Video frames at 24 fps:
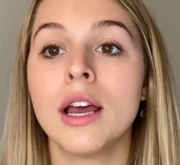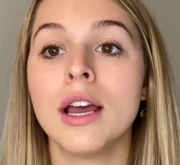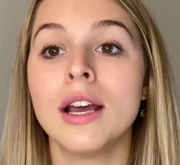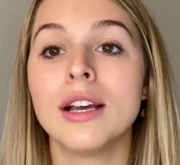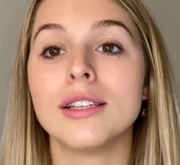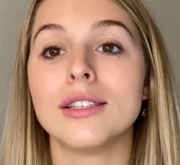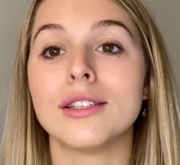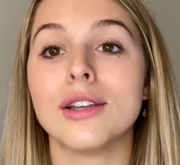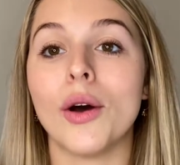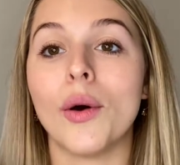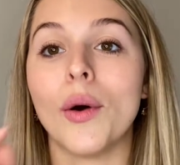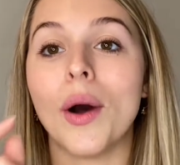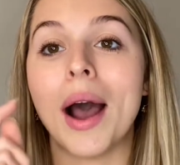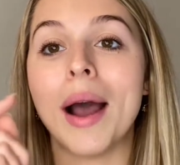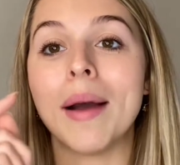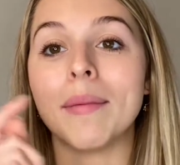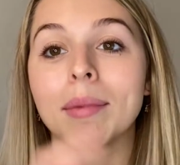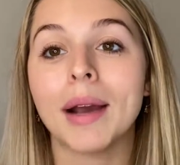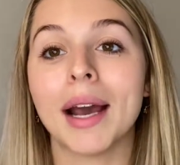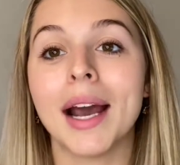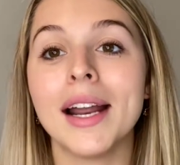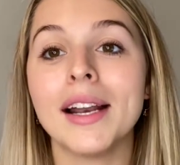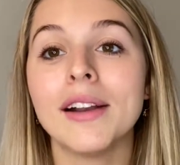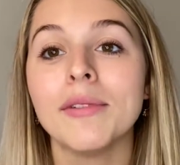So I'm
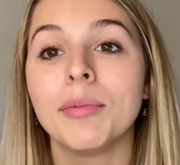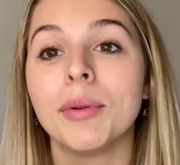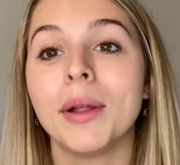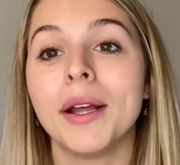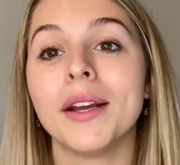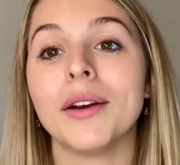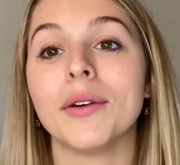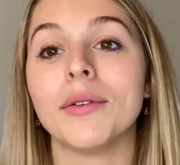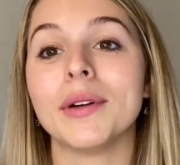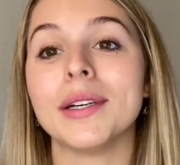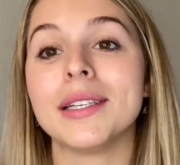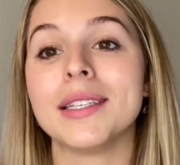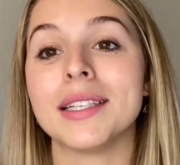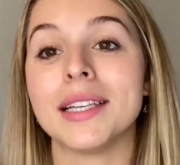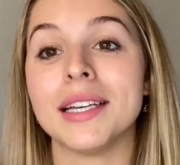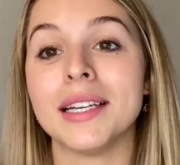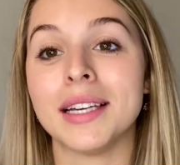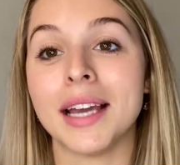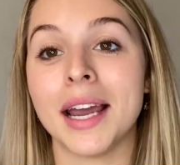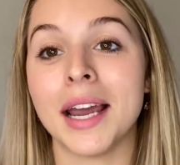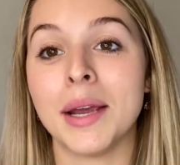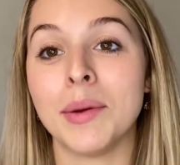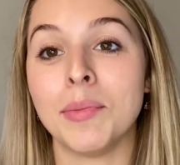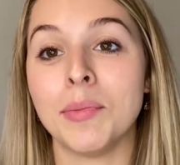kind of playing a risky
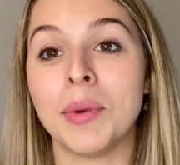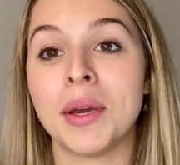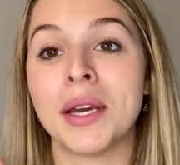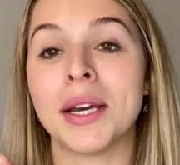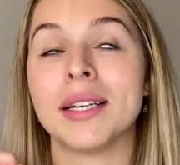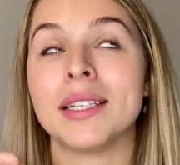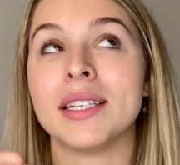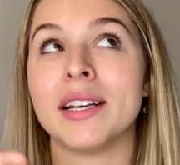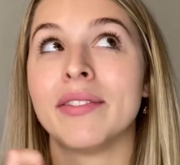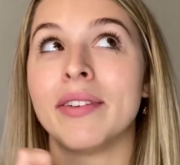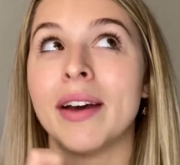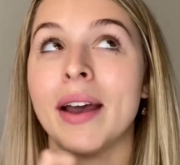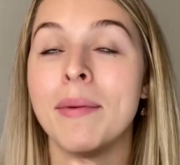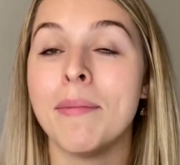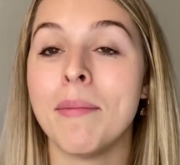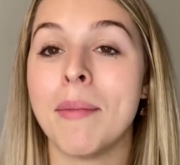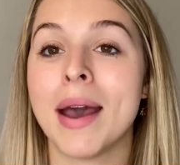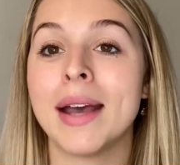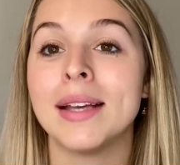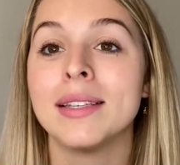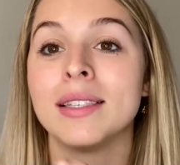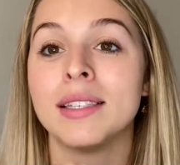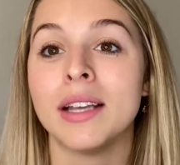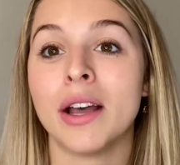game because if I
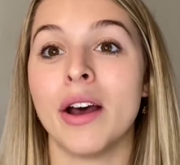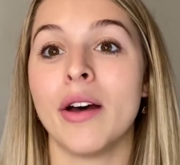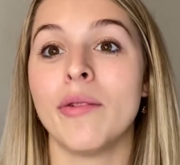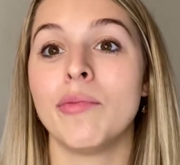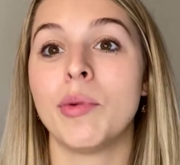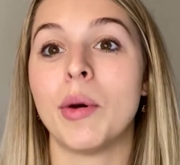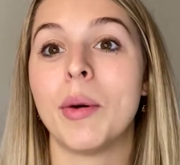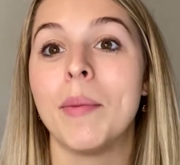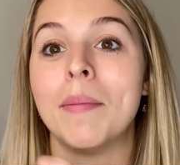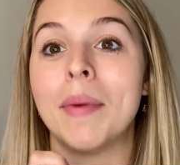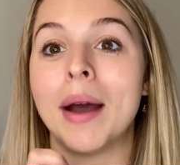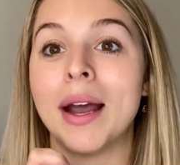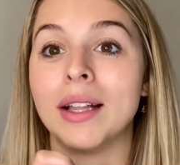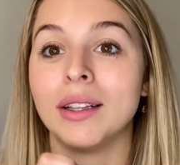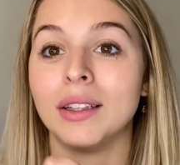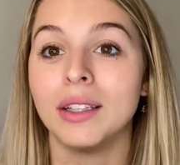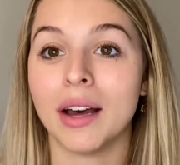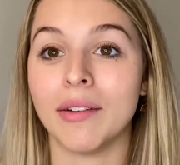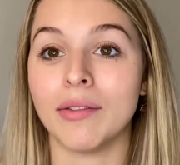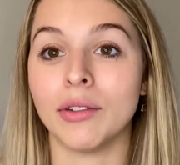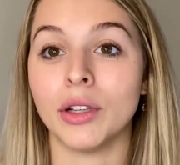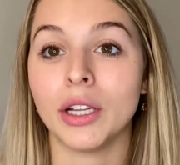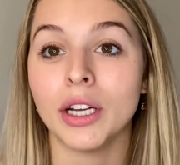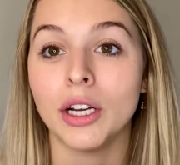mess up my
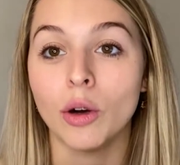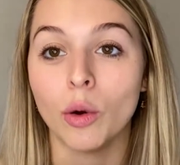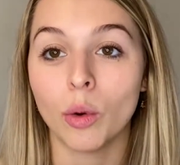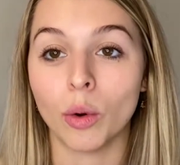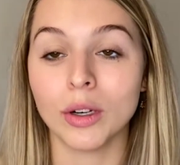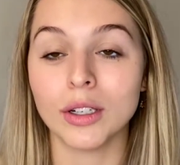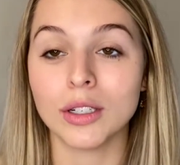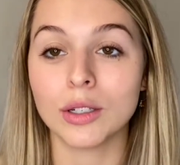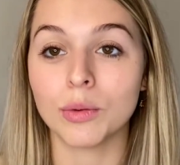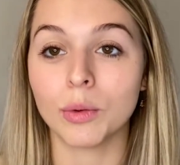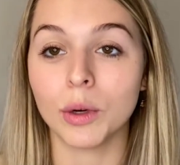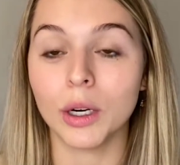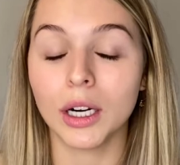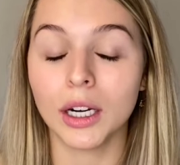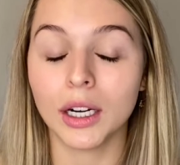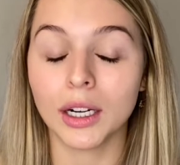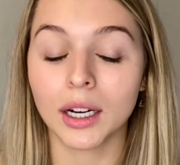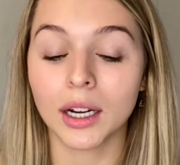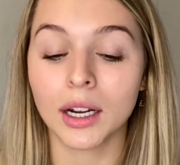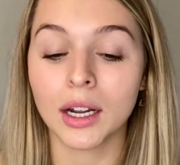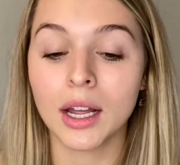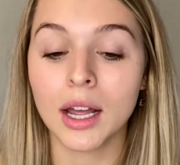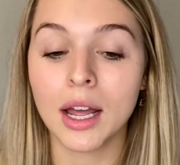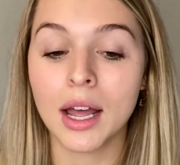leveling coursework,
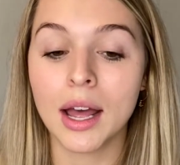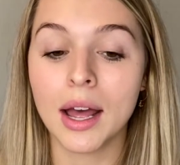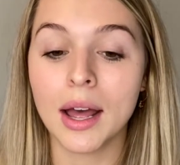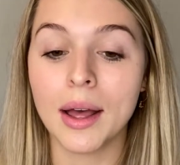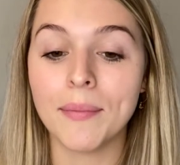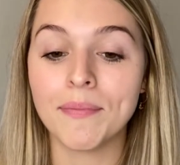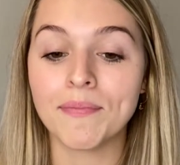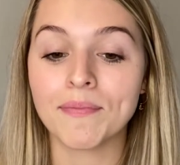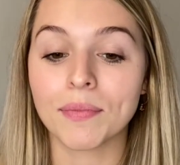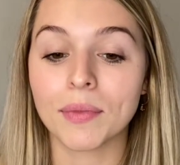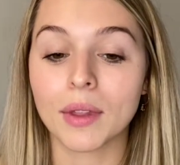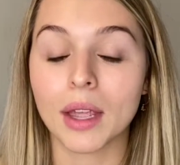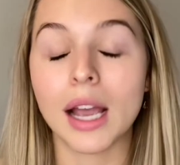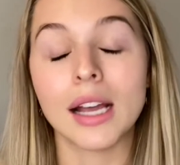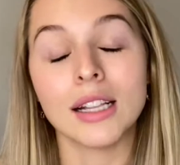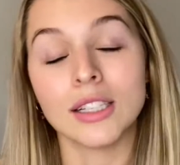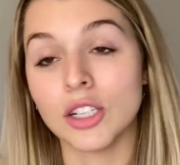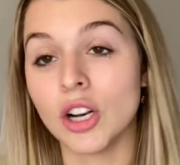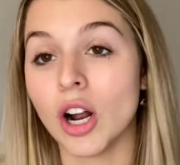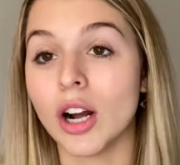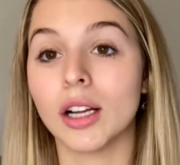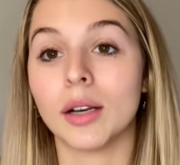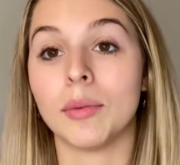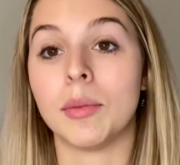it's
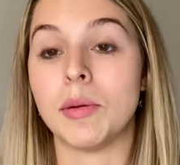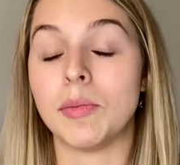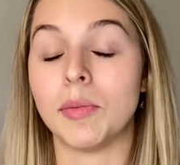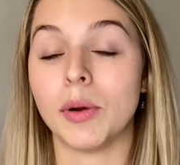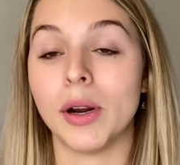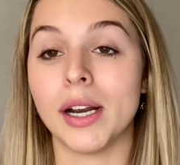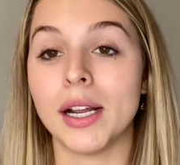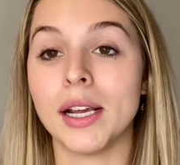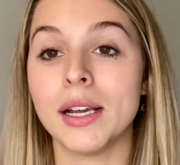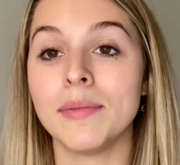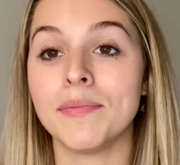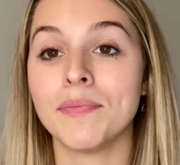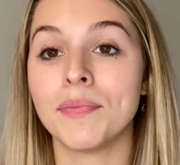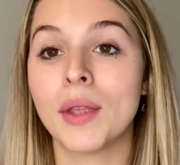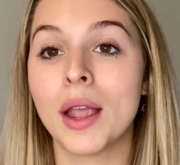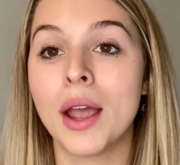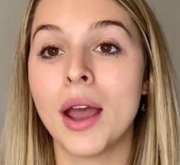not going to be pretty.